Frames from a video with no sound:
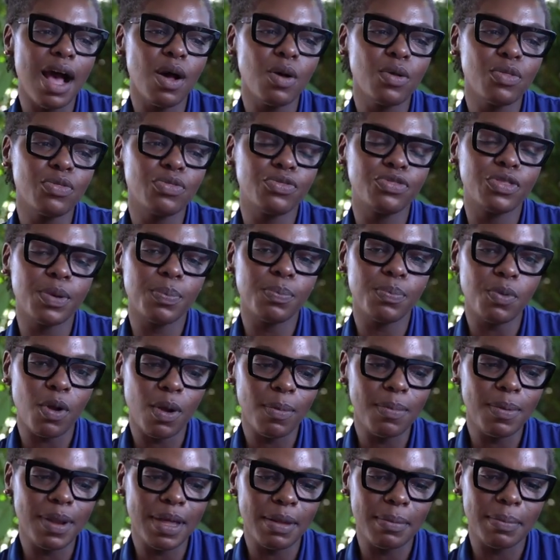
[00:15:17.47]
Now, the
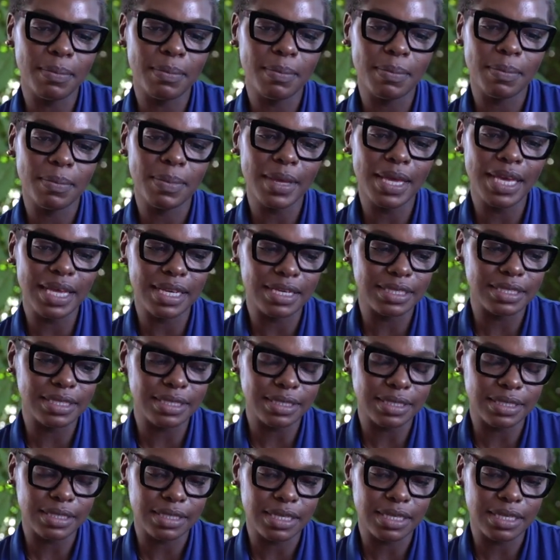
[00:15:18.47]
problem is,